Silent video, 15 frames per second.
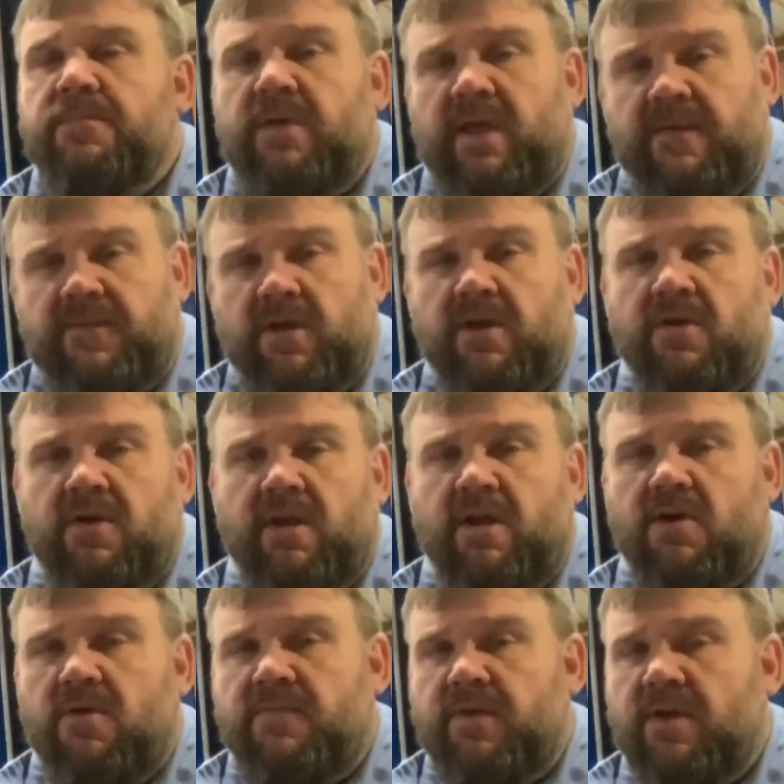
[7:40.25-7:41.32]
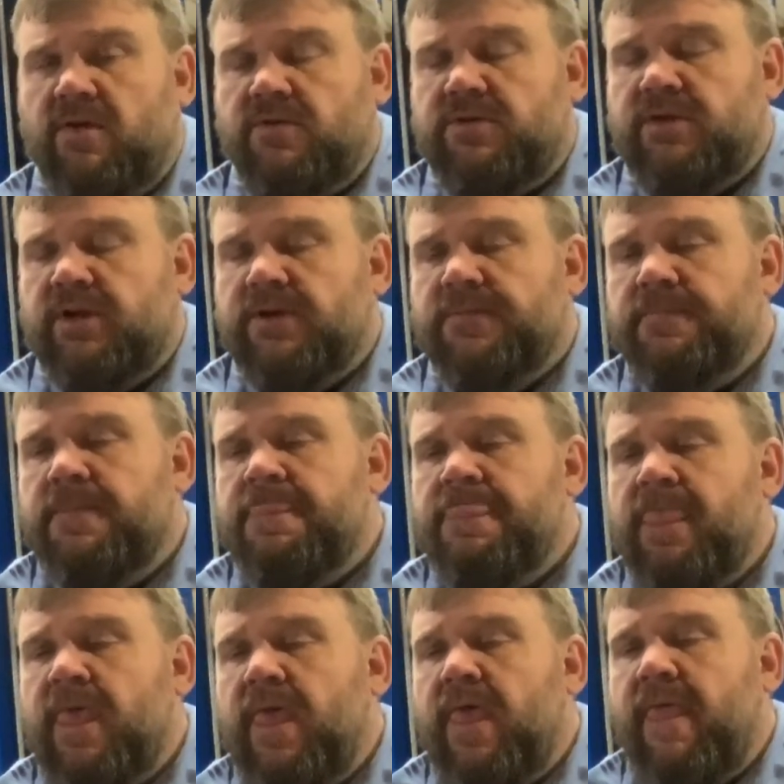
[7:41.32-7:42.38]
If you know, you know. If you don't, you don't.
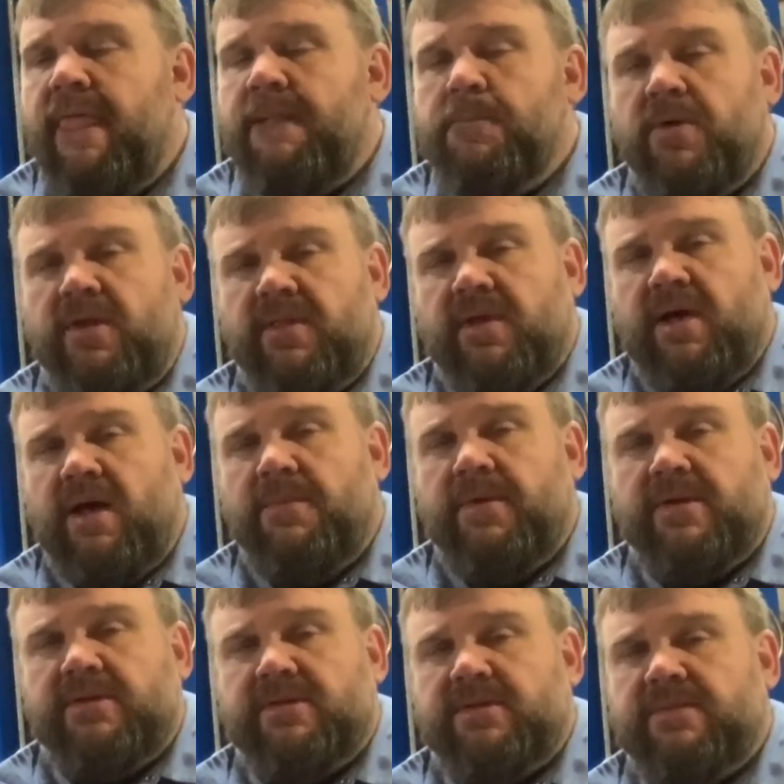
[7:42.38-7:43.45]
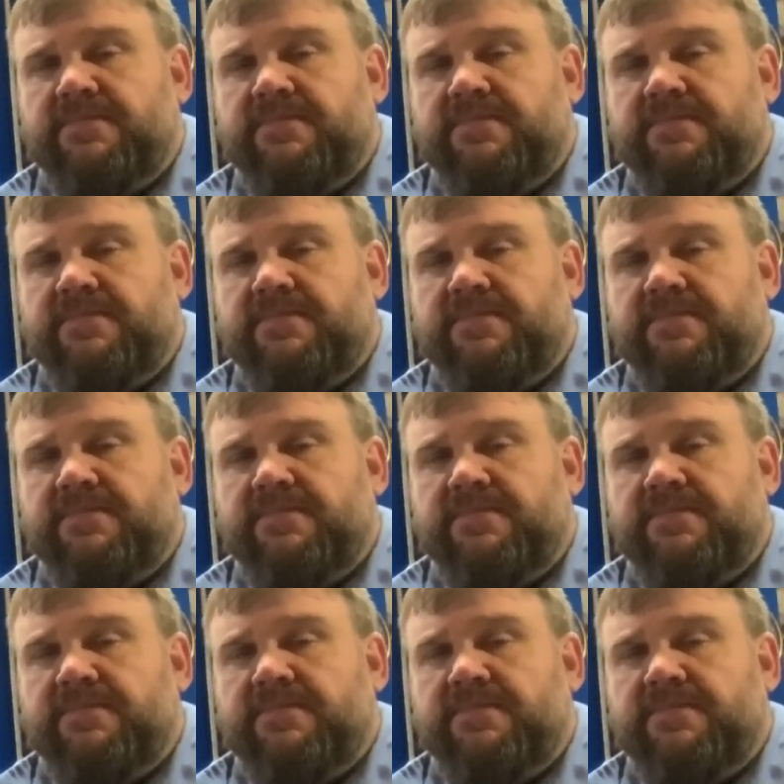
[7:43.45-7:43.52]
Put it in the comments.